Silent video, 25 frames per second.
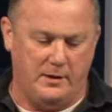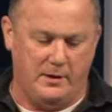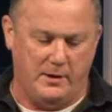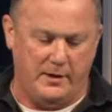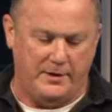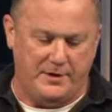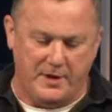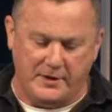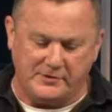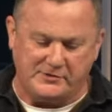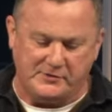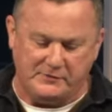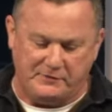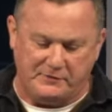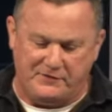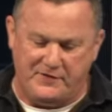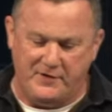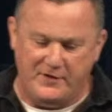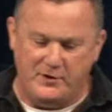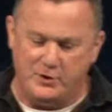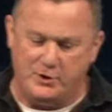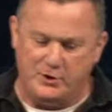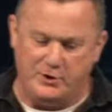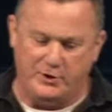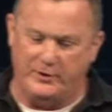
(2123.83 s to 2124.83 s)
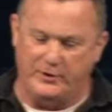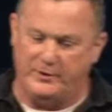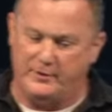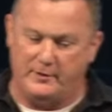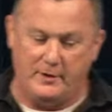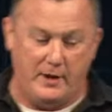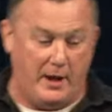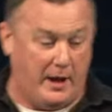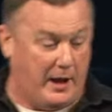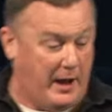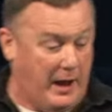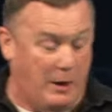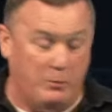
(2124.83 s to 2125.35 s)
It doesn't feel good.
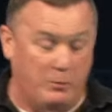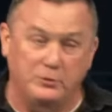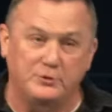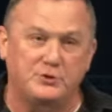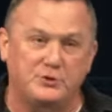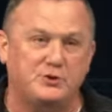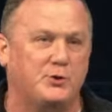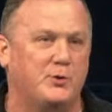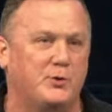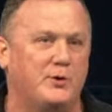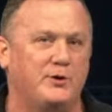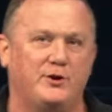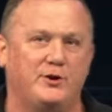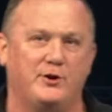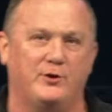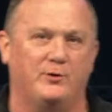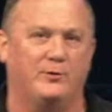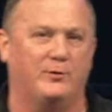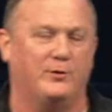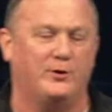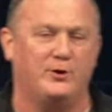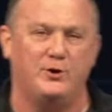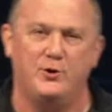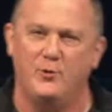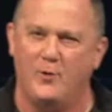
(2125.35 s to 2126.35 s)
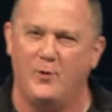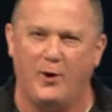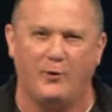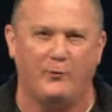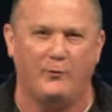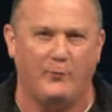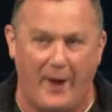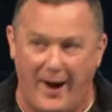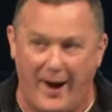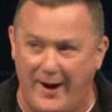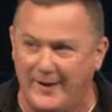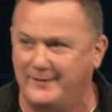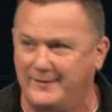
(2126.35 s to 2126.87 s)
I will join you. You are
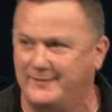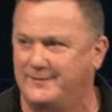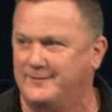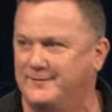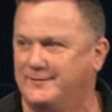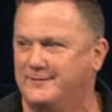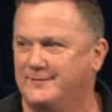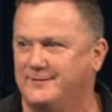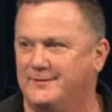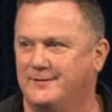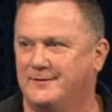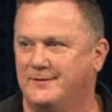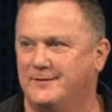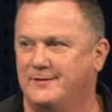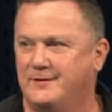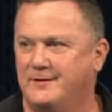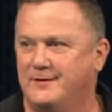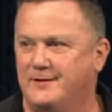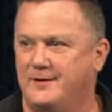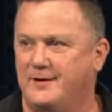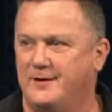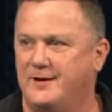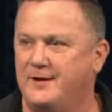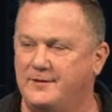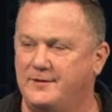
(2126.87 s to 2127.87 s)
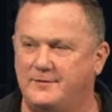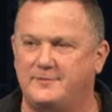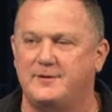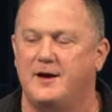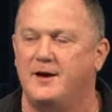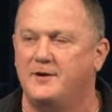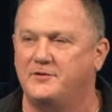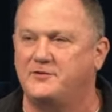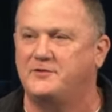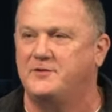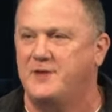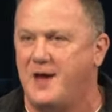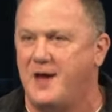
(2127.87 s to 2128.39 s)
right. It
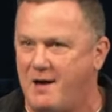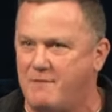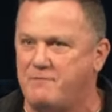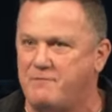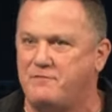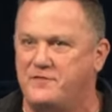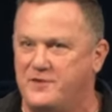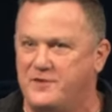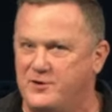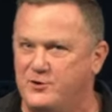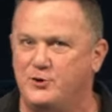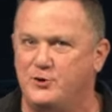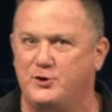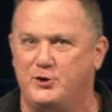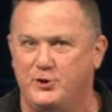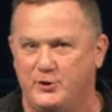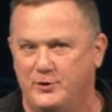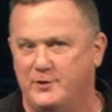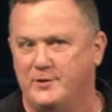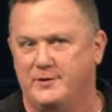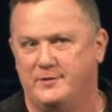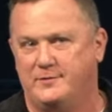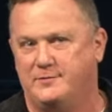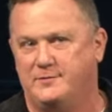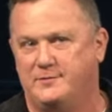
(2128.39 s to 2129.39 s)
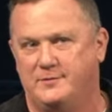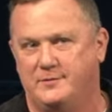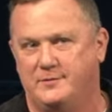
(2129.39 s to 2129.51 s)
does not feel good